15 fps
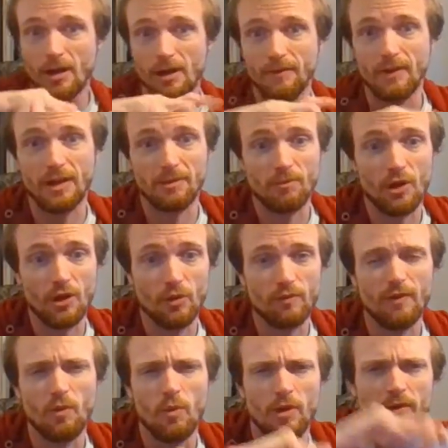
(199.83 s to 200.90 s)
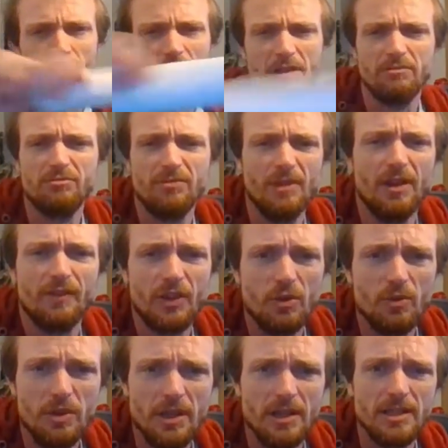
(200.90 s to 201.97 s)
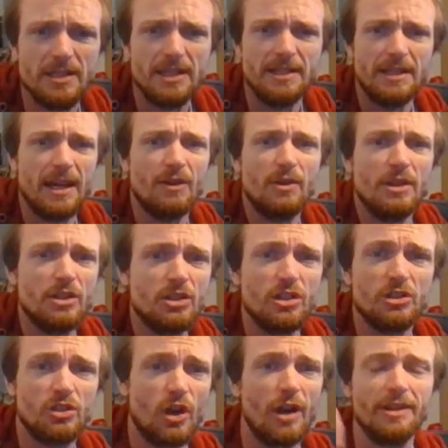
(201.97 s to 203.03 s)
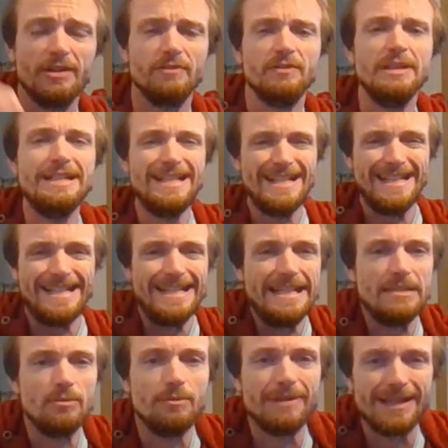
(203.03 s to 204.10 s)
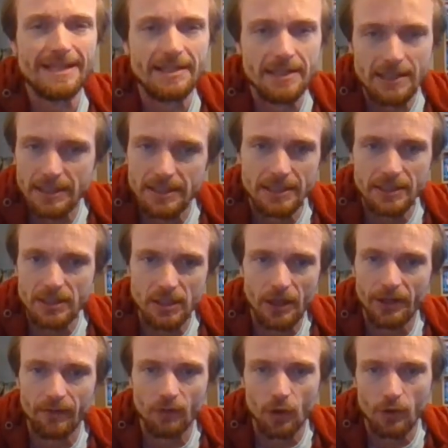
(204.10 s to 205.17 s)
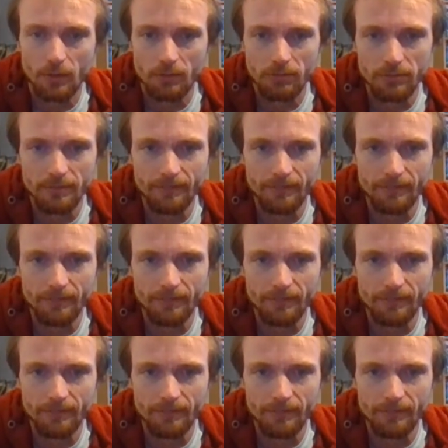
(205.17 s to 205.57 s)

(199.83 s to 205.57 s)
I've had my old one for a few years, and now it's just kind of needs replacing because it's kind of gone,